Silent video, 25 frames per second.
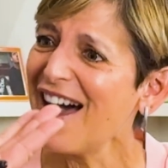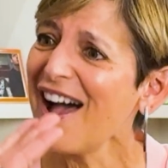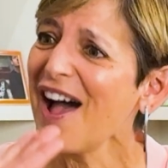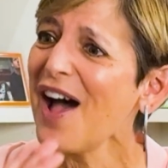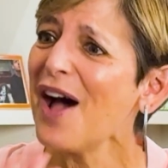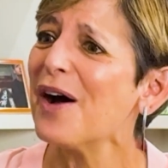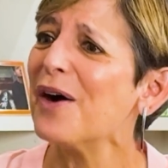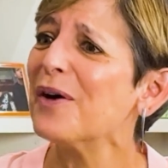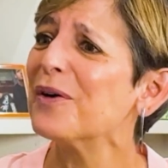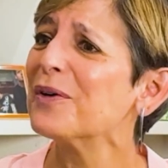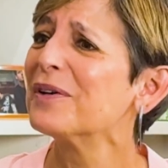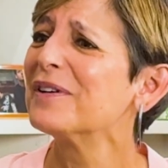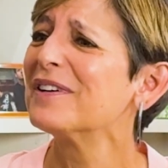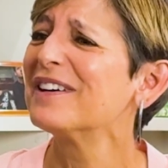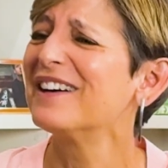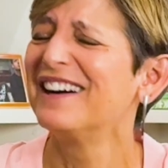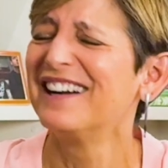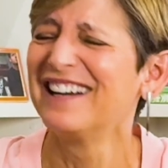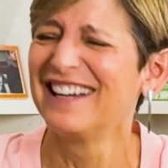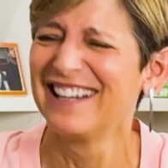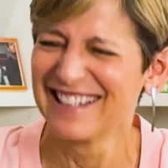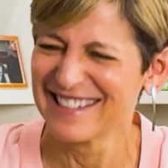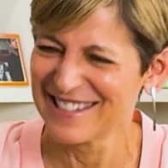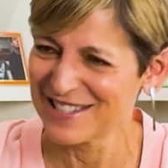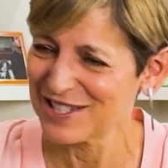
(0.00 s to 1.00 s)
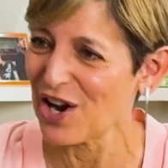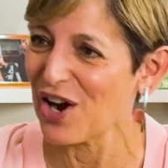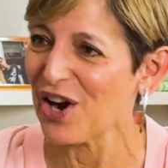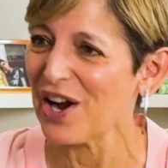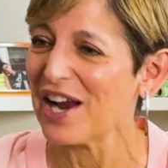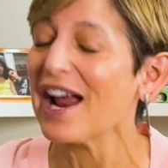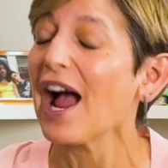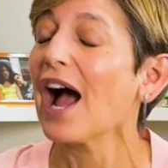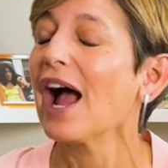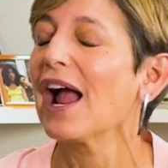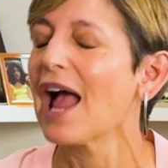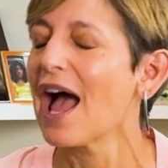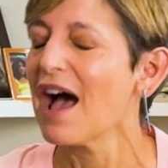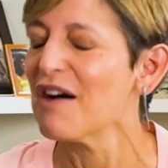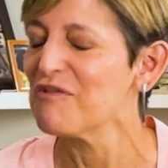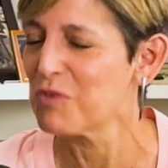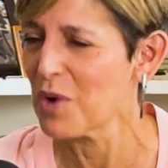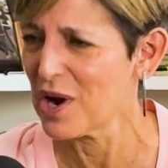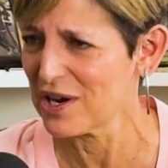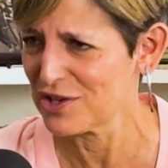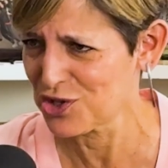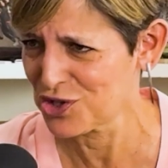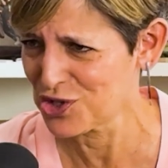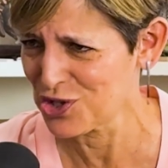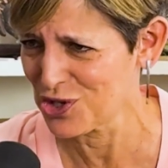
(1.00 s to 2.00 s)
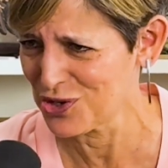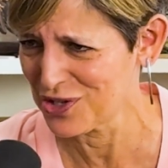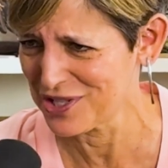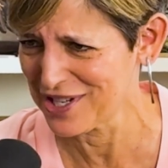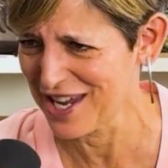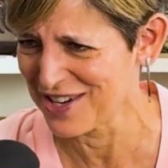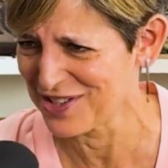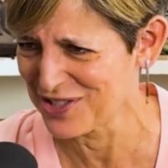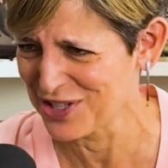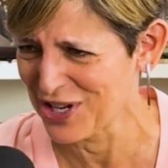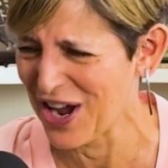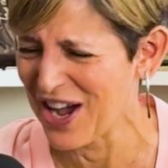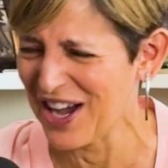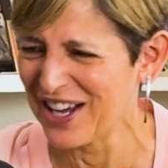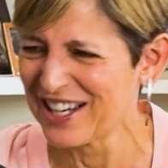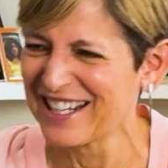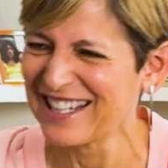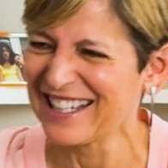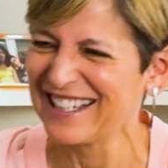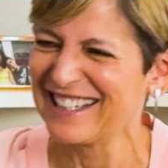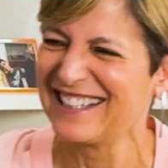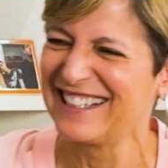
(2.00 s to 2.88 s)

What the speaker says: Oh, sorry. I have watched your TED Talk.